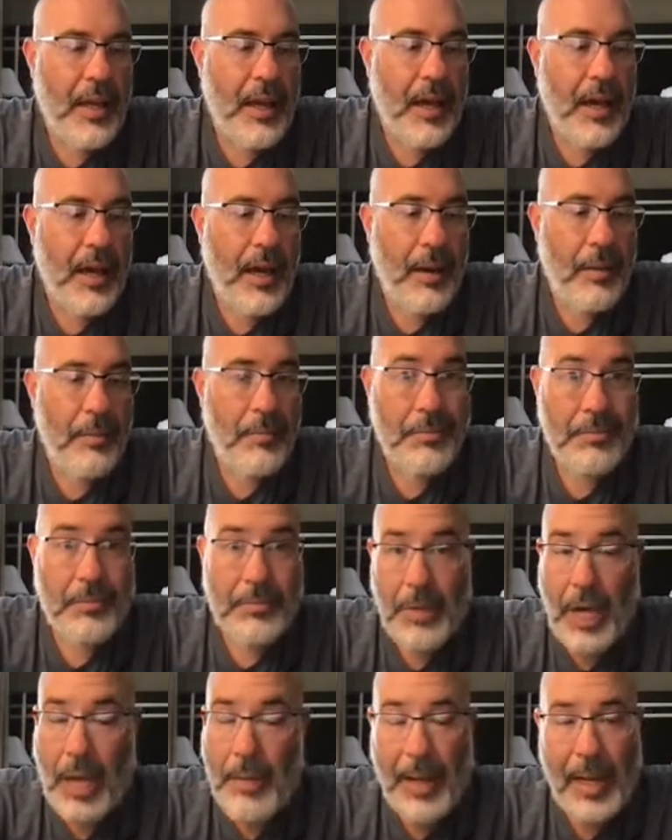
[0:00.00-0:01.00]
I'm
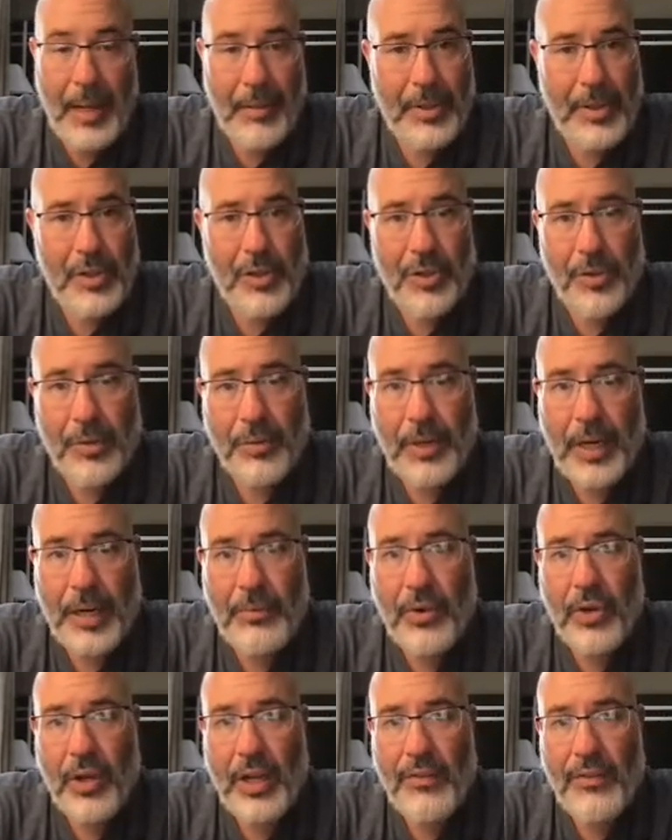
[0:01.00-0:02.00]
happy to, right?
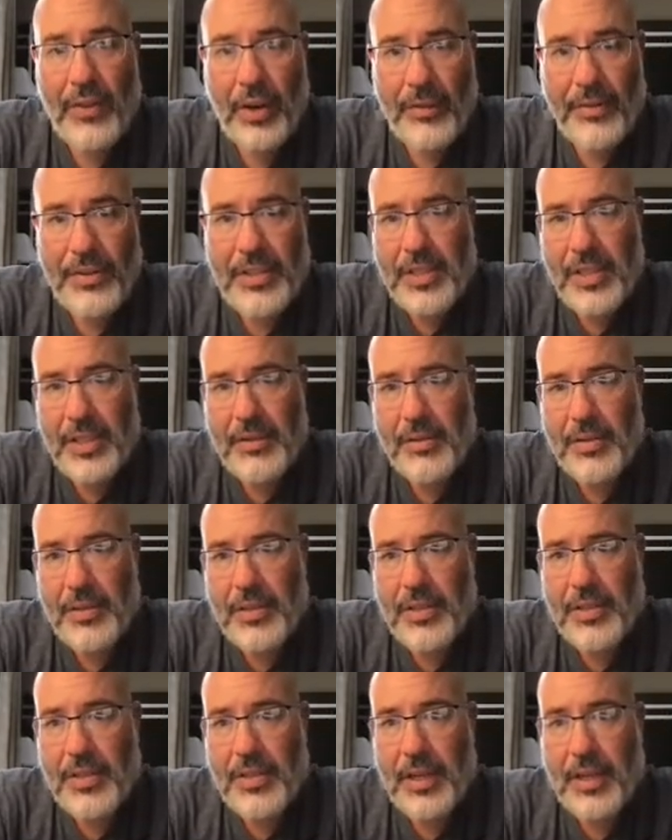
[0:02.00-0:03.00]
We'll have office
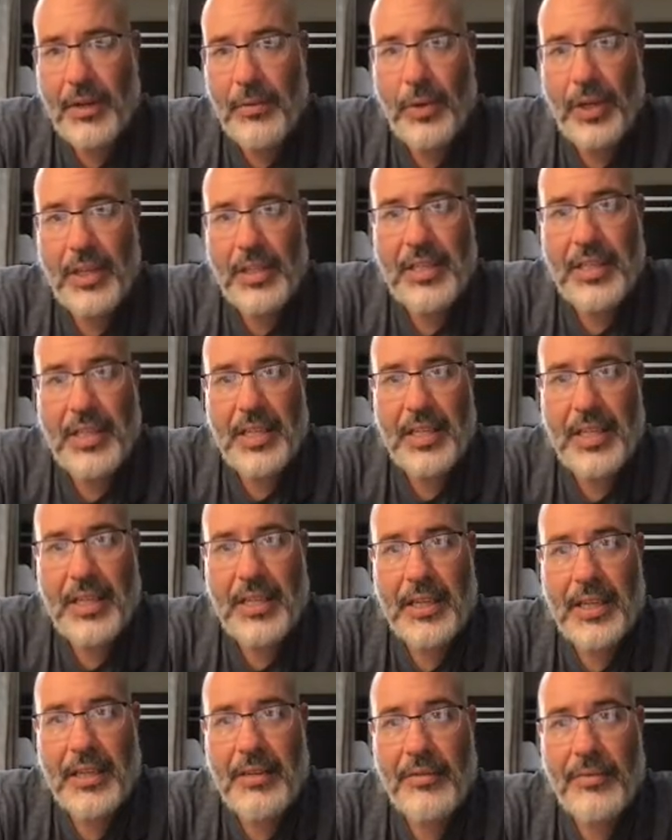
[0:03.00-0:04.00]
hours on Wednesday
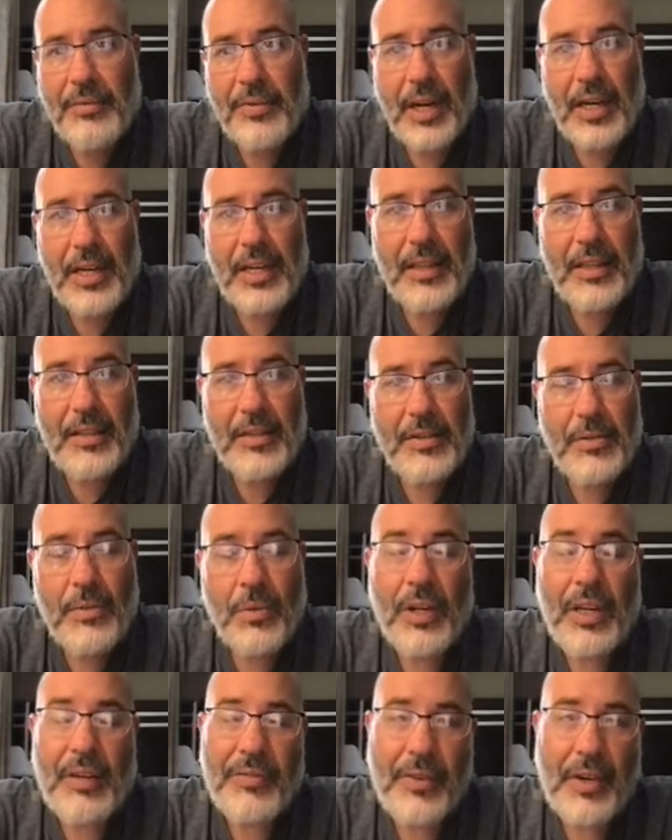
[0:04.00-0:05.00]
and Friday well,
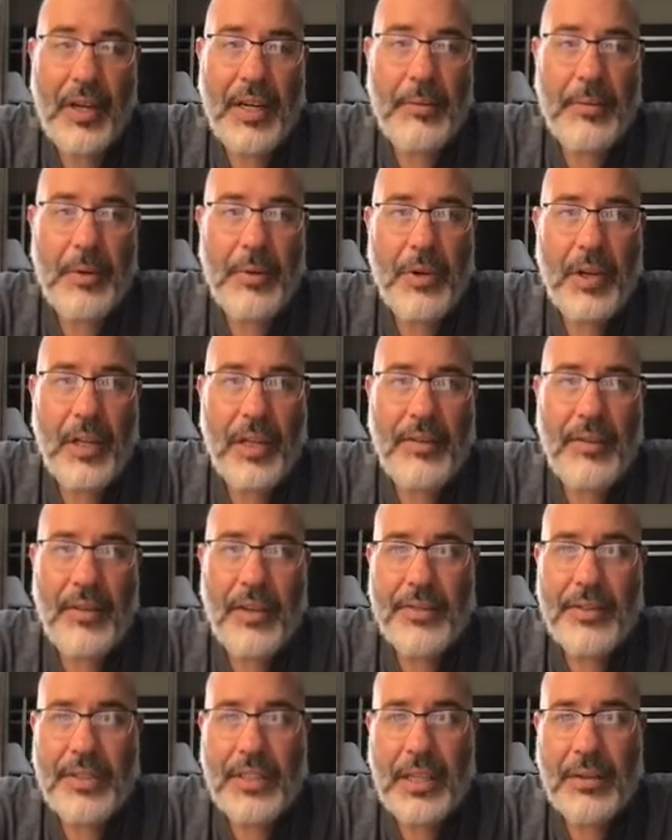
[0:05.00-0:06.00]
not Friday, but we'll have
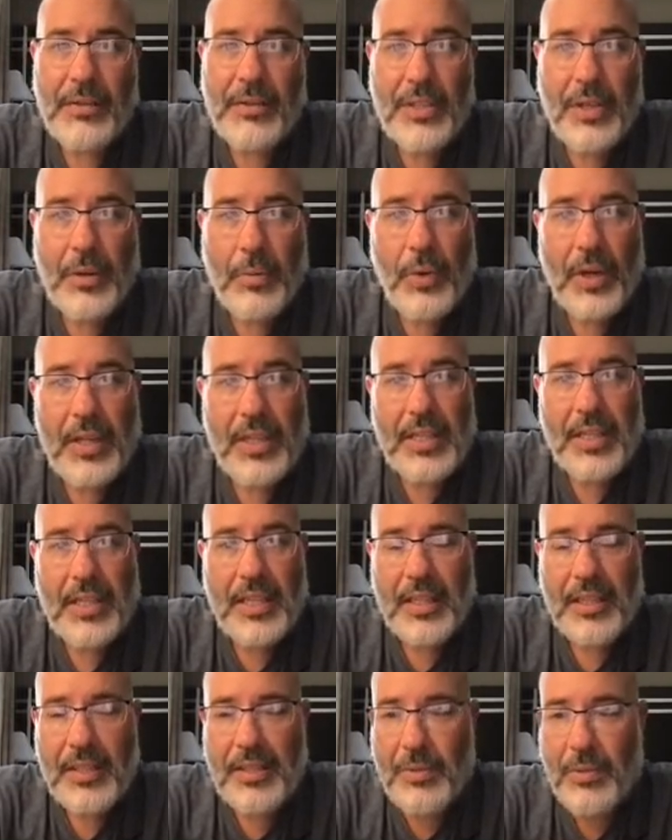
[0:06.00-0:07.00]
office hours on Wednesday
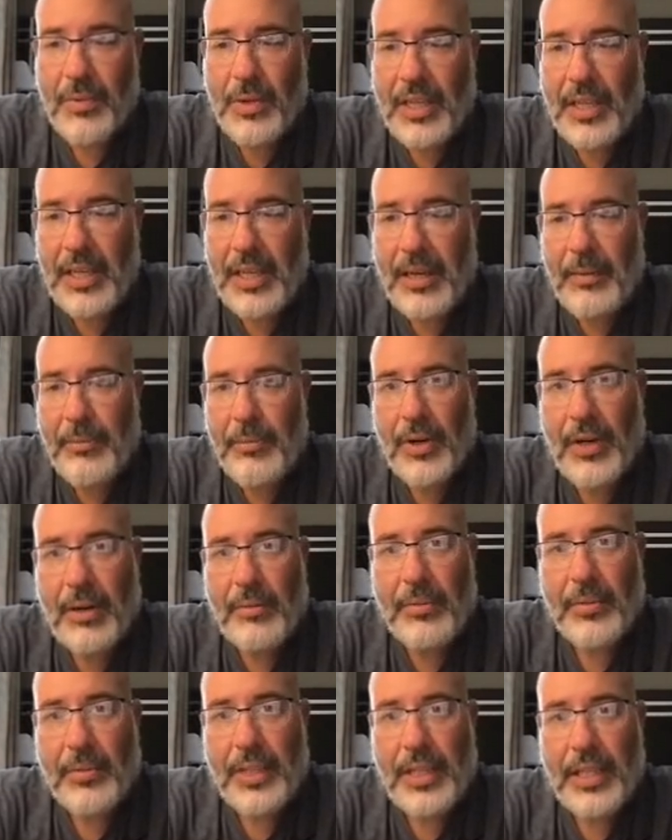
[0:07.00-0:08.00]
this week and
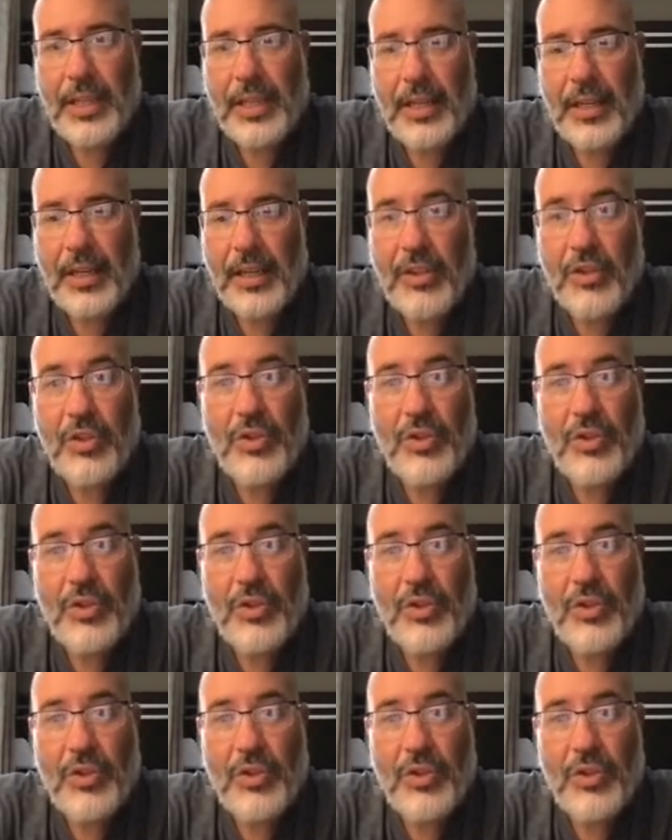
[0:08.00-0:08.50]
probably on